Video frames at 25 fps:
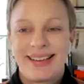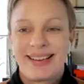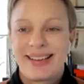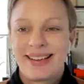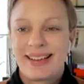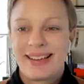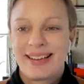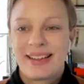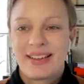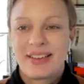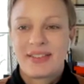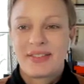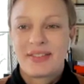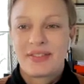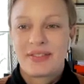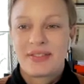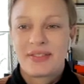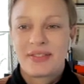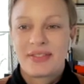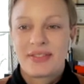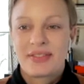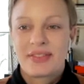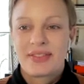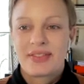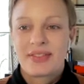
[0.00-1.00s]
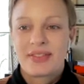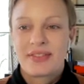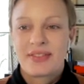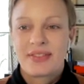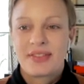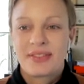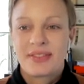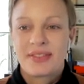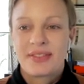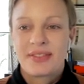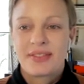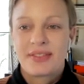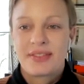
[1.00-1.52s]

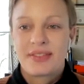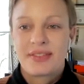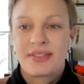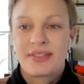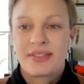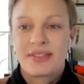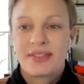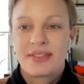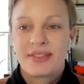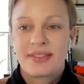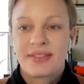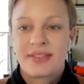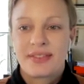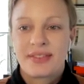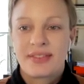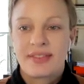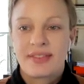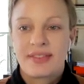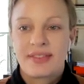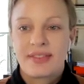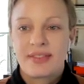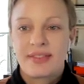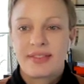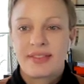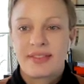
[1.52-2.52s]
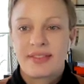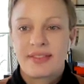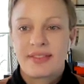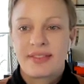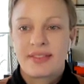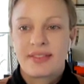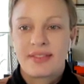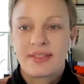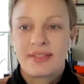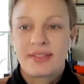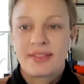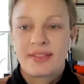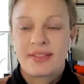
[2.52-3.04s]

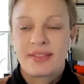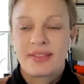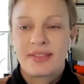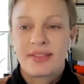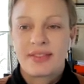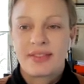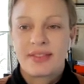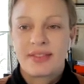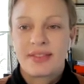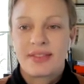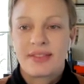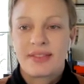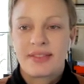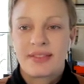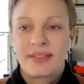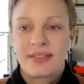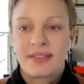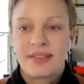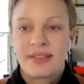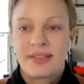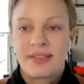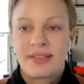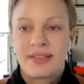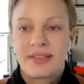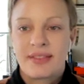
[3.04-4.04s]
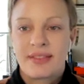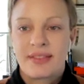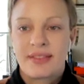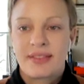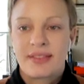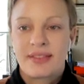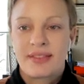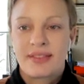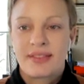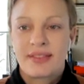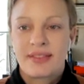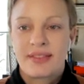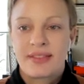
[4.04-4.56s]

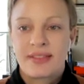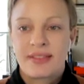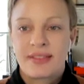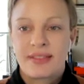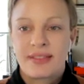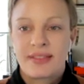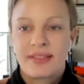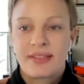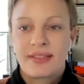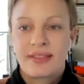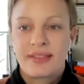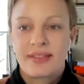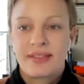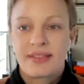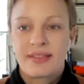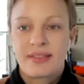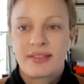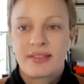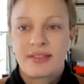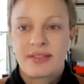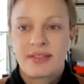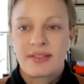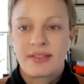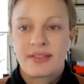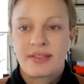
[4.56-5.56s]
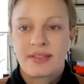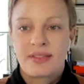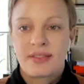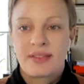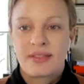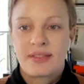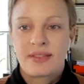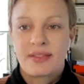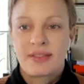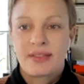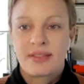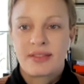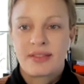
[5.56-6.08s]

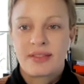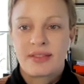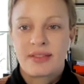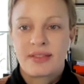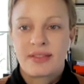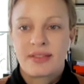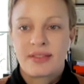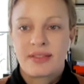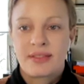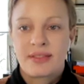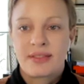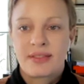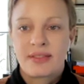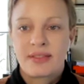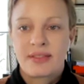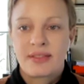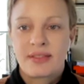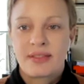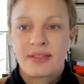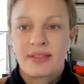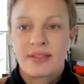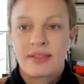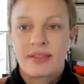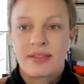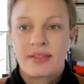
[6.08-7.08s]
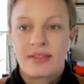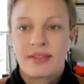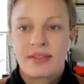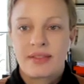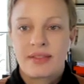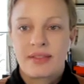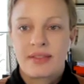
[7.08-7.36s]
[no speech]